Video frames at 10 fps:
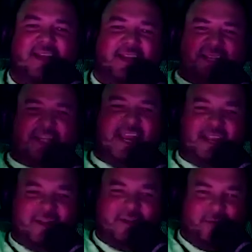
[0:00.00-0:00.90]
let's kick it
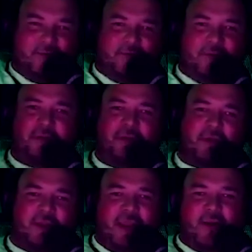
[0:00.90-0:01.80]
down the road
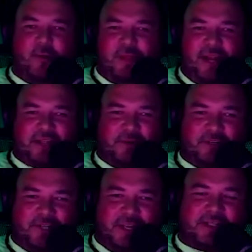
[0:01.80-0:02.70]
and hope the next
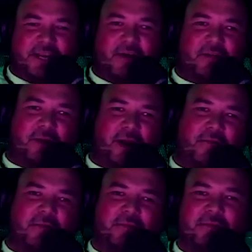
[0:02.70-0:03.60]
person takes care of the problem.